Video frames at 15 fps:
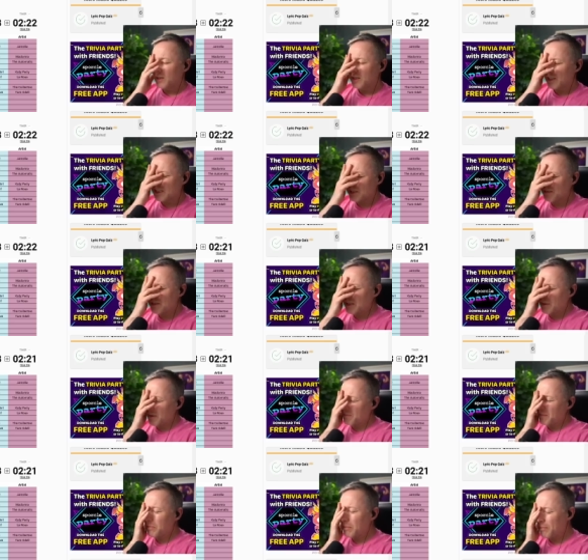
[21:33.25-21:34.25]
something today,
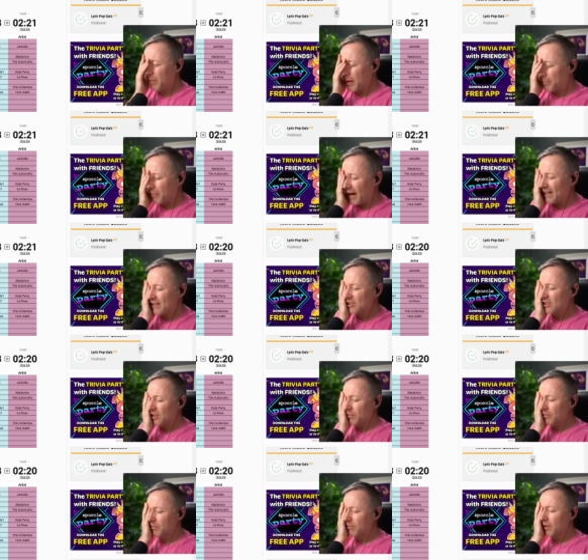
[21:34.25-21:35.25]
maybe bad
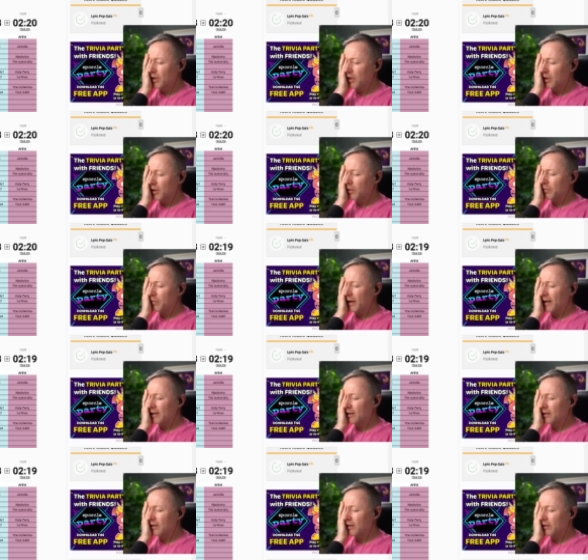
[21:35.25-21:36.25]
something. Bad.
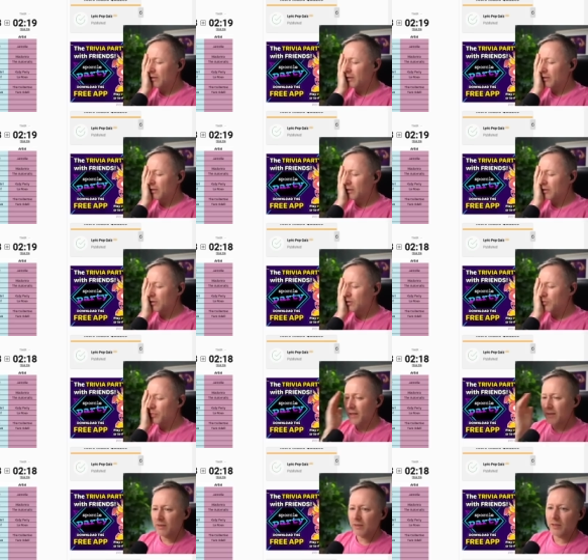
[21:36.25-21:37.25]
It's not
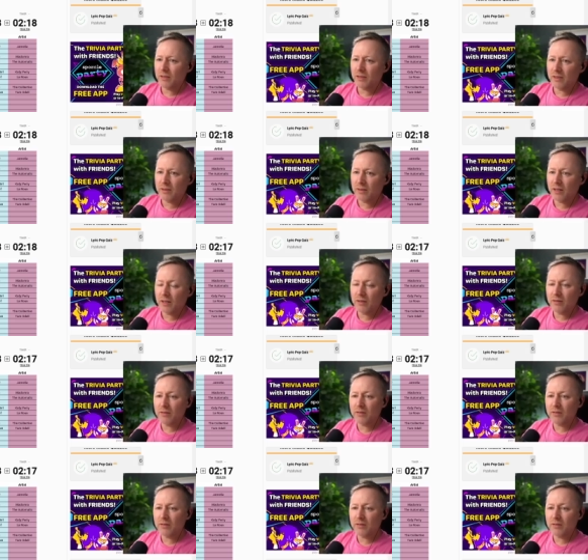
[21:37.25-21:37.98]
bad. Type.